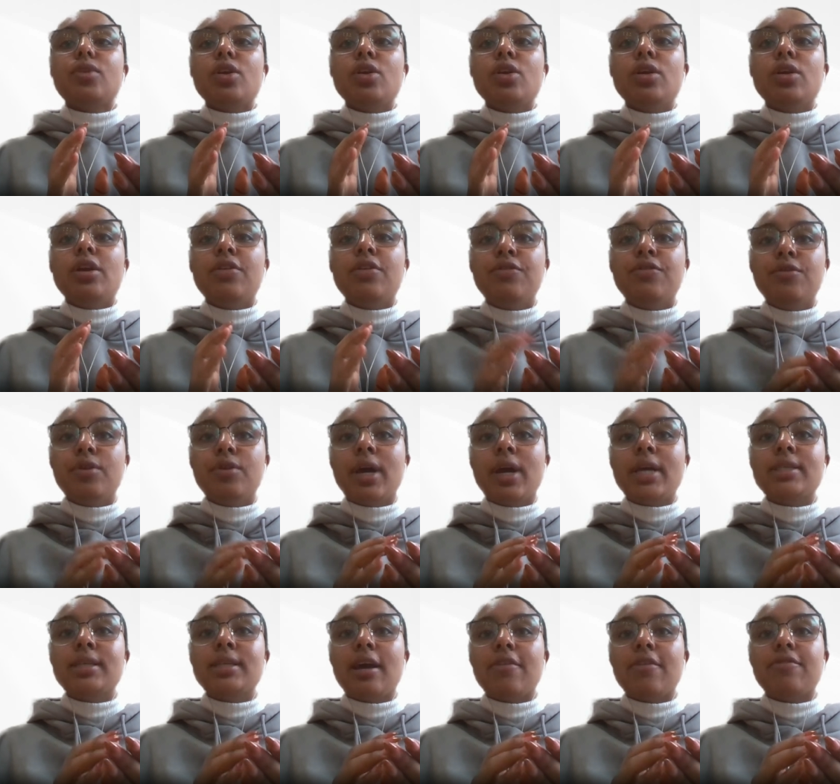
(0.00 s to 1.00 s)
if you
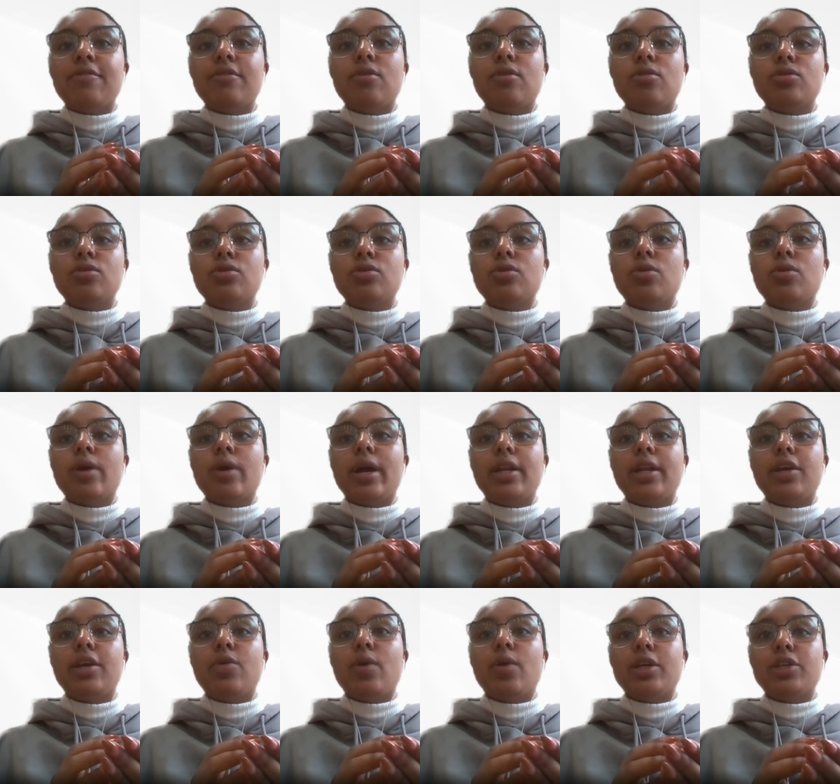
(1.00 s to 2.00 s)
guys have also
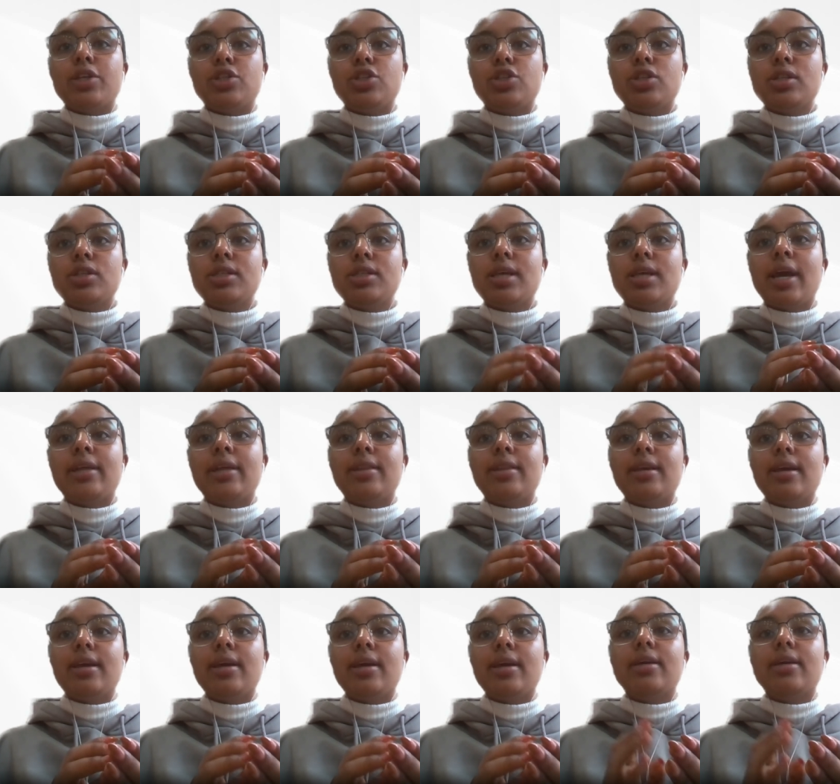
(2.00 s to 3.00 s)
any questions, I
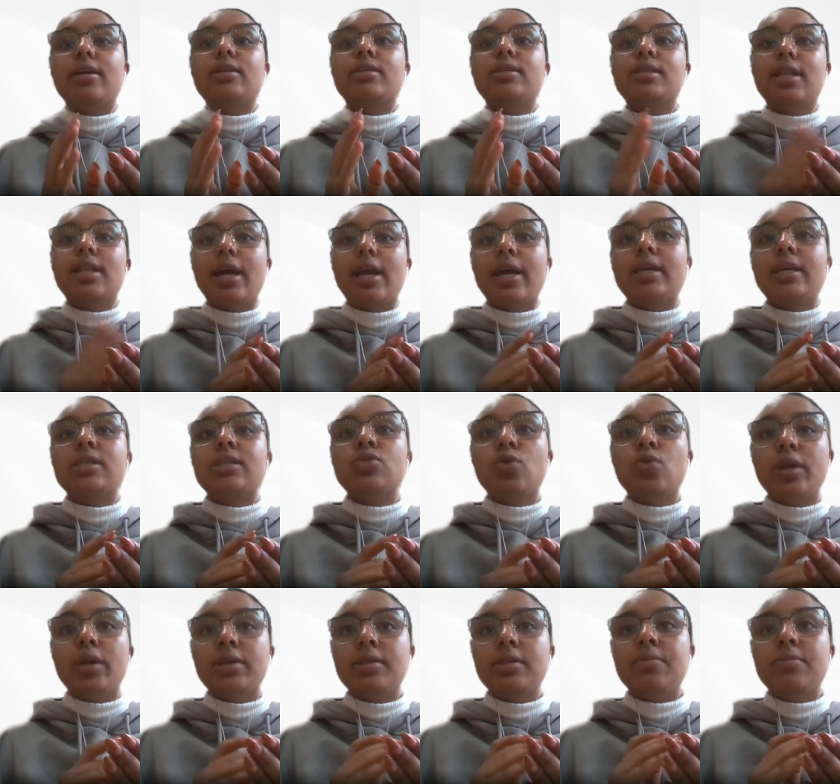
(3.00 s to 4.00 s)
think Slack is
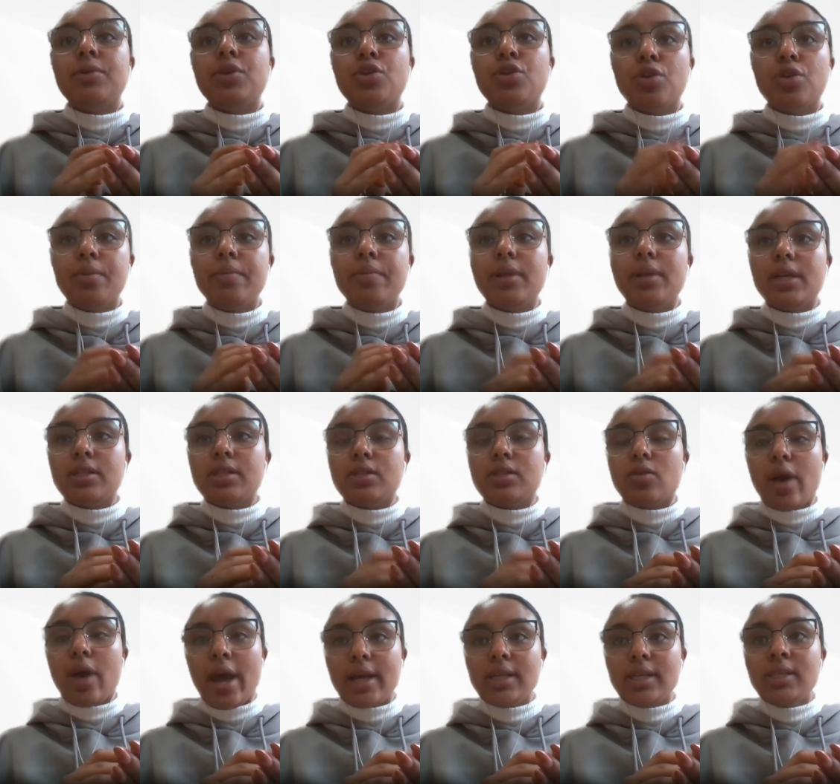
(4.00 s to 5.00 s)
going to be your place to
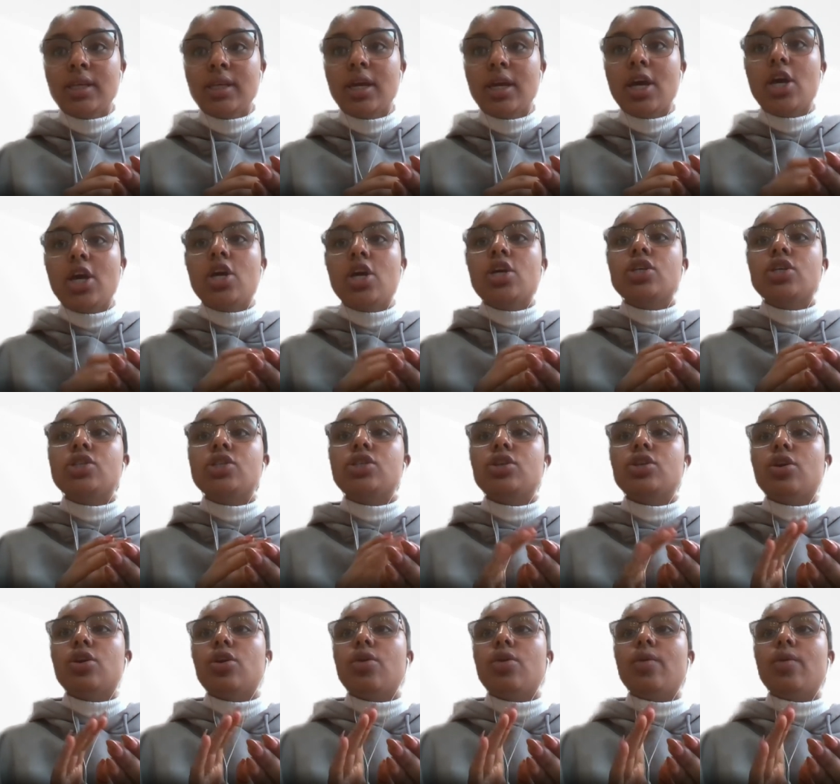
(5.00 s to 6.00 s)
ask.
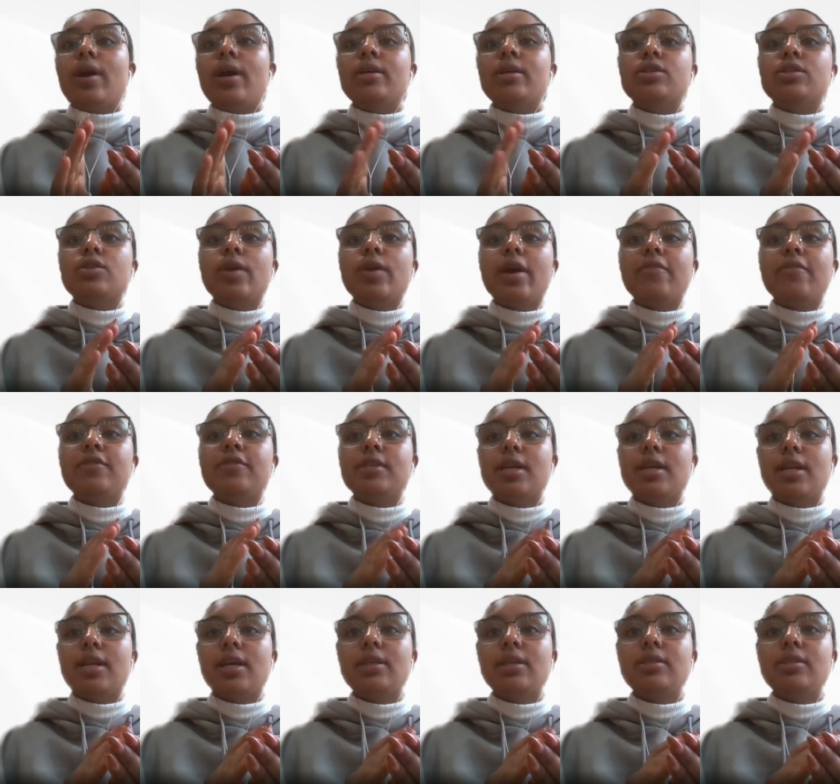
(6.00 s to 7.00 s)
So as you have
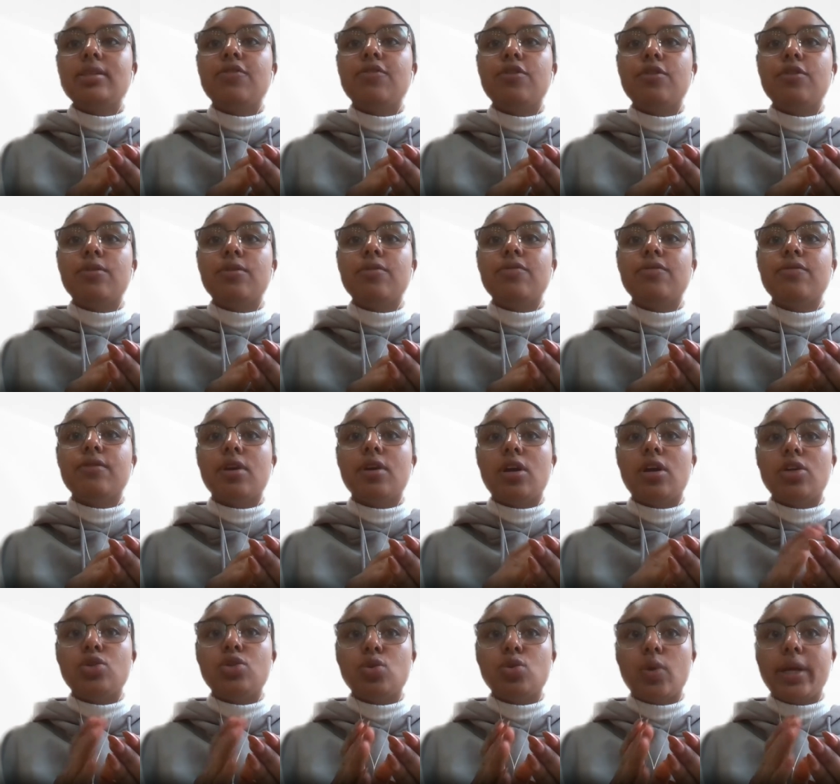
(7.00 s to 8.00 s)
seen it, if you've
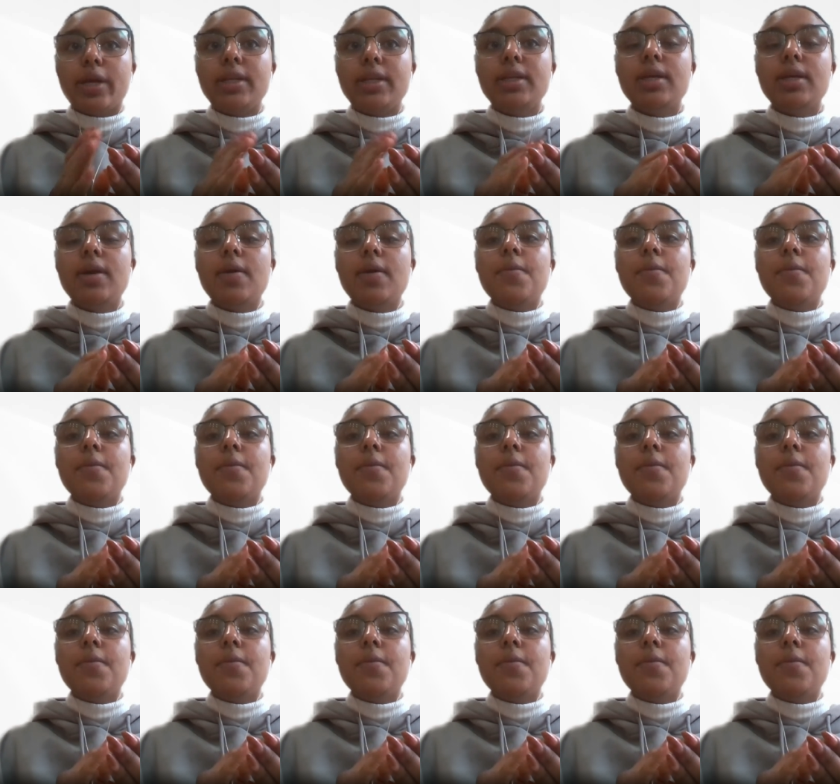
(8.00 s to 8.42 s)
uh, joined,